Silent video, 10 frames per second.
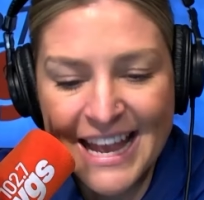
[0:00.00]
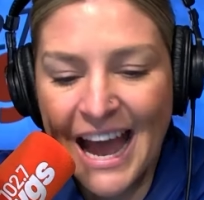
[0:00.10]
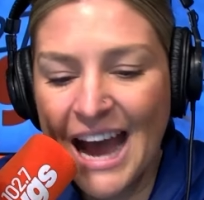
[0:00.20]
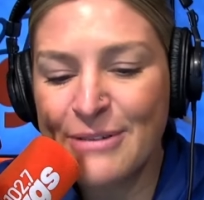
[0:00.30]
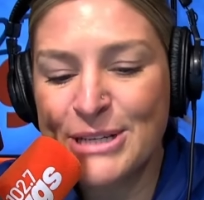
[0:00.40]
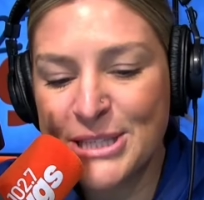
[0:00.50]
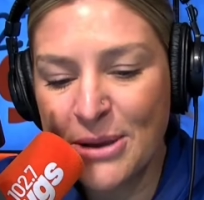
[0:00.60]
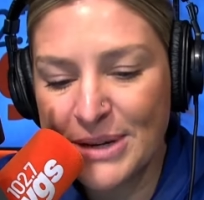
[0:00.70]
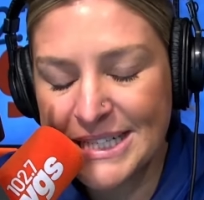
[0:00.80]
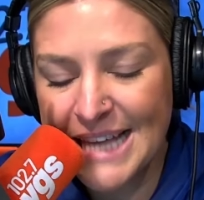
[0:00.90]
I was so
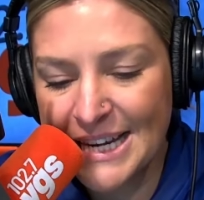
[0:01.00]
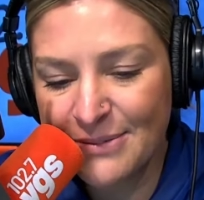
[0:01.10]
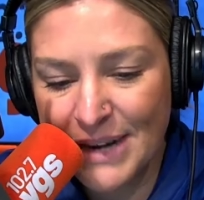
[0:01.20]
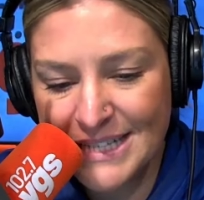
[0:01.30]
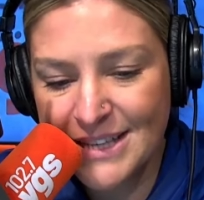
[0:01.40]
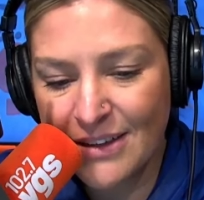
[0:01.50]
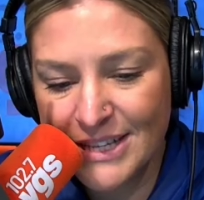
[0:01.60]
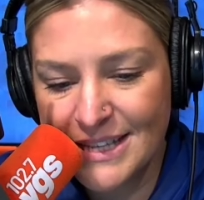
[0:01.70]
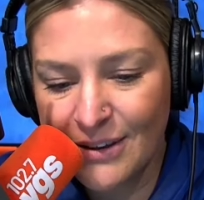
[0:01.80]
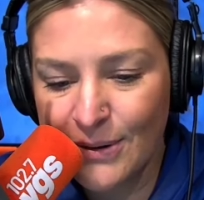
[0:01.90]
excited when I saw
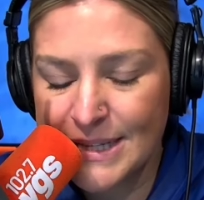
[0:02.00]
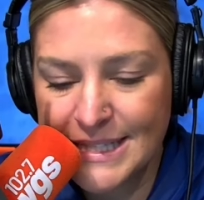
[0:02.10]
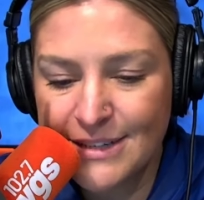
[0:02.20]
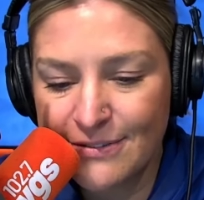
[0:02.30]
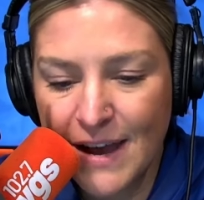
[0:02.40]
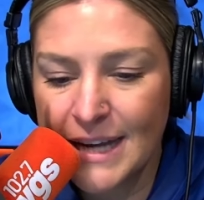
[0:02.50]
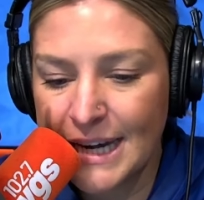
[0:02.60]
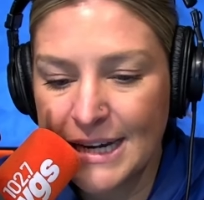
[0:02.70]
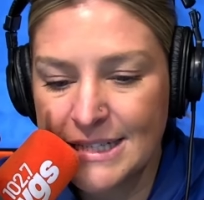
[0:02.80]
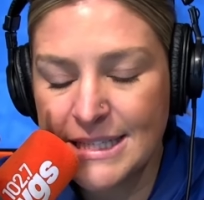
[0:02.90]
this on Gwen
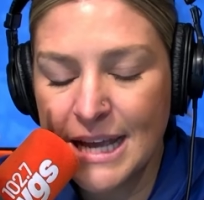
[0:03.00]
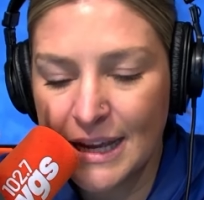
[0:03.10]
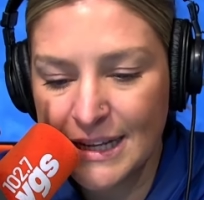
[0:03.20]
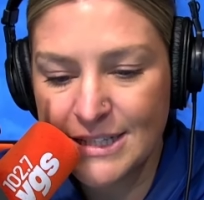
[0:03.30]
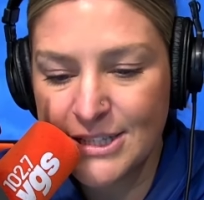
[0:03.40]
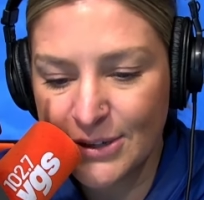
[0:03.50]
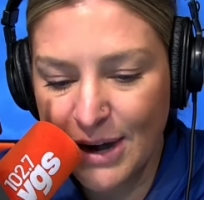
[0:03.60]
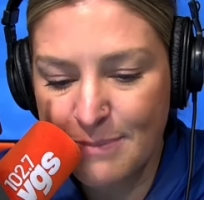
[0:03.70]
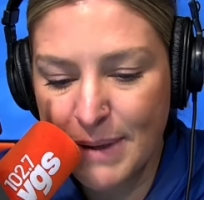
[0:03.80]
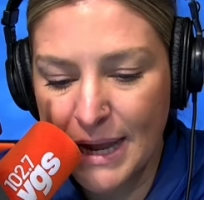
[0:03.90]
Stefani's
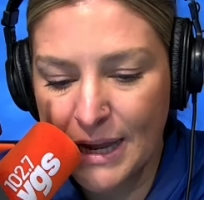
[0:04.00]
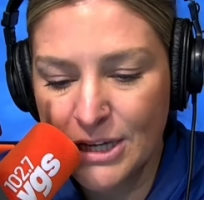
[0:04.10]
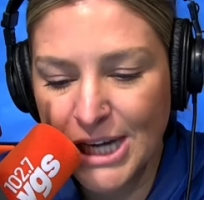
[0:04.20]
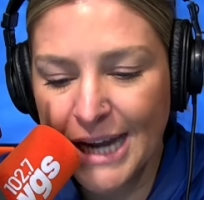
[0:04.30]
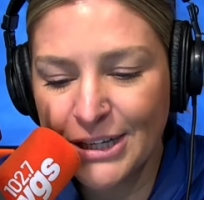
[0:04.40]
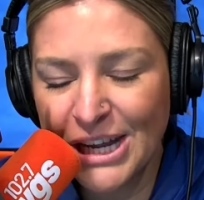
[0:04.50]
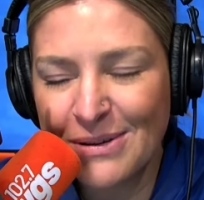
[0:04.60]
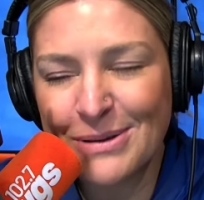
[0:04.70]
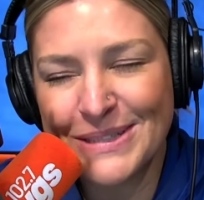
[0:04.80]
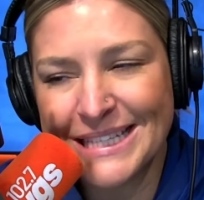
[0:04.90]
Instagram page. I knew
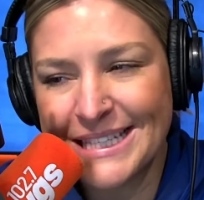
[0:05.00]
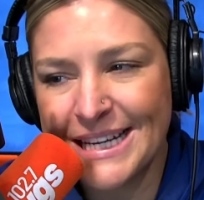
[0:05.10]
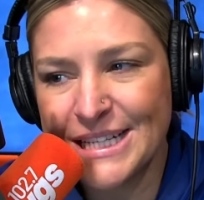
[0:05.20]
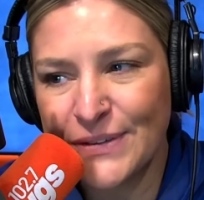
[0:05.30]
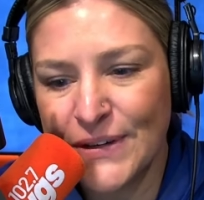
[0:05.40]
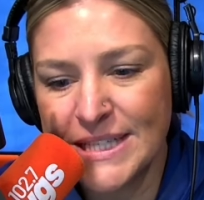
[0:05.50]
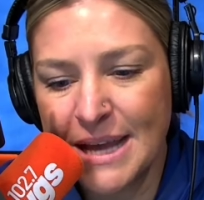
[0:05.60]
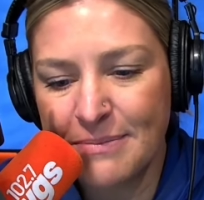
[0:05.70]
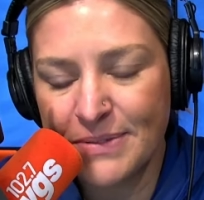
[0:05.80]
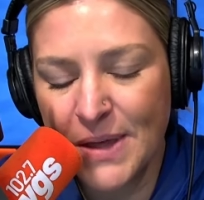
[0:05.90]
it was a tease for
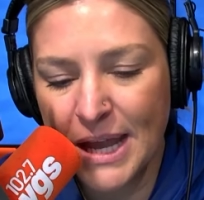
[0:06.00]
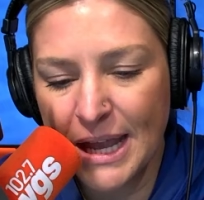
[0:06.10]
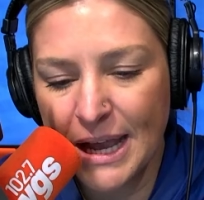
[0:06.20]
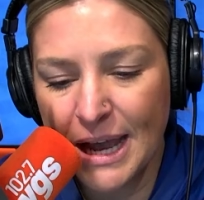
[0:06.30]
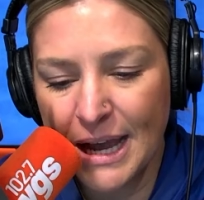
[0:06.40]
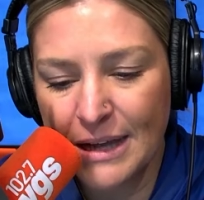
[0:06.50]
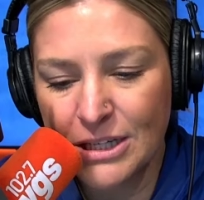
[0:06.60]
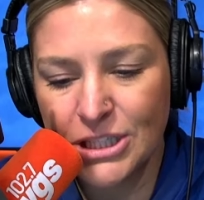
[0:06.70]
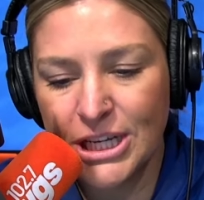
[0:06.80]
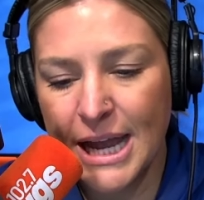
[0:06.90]
something.
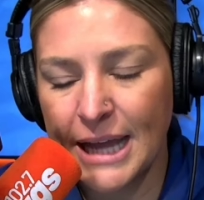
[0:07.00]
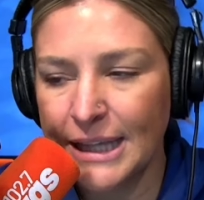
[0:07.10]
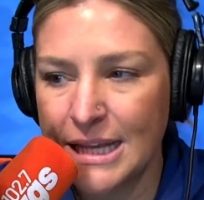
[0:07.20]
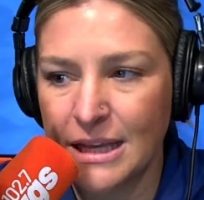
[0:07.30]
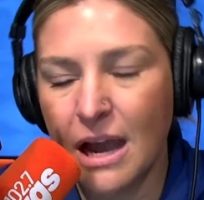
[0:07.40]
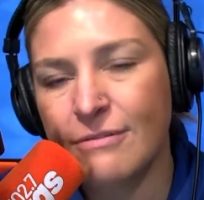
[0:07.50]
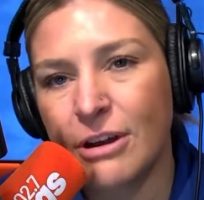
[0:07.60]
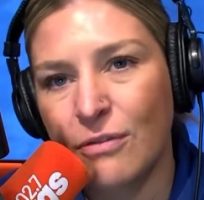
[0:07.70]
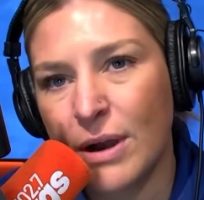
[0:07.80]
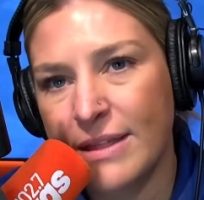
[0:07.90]
She had, like, the cover
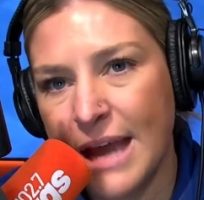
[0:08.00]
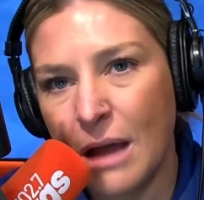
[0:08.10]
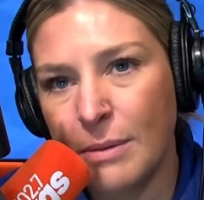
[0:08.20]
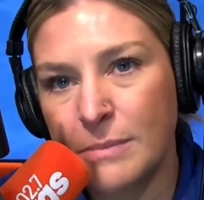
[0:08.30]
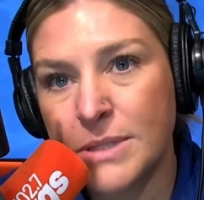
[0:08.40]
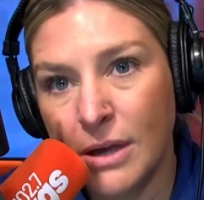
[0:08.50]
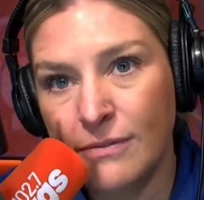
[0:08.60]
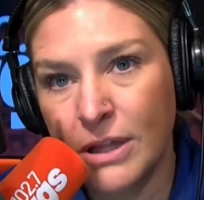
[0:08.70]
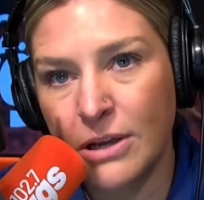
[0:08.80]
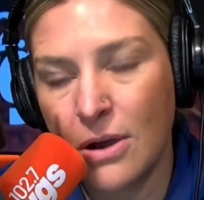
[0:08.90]
of one of the albums
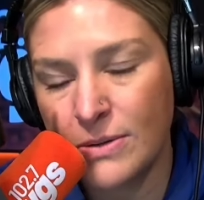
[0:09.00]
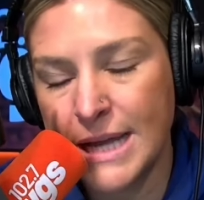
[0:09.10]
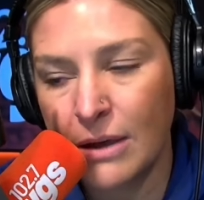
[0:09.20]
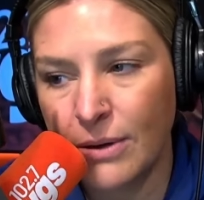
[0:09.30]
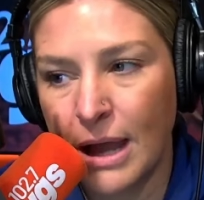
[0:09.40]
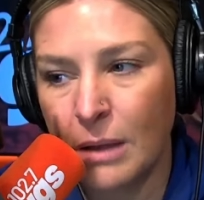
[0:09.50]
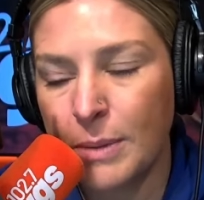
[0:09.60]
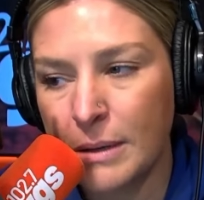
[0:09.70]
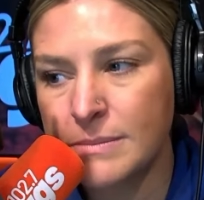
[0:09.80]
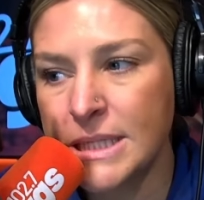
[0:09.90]
called the No Doubt
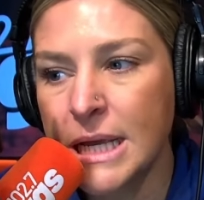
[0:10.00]
albums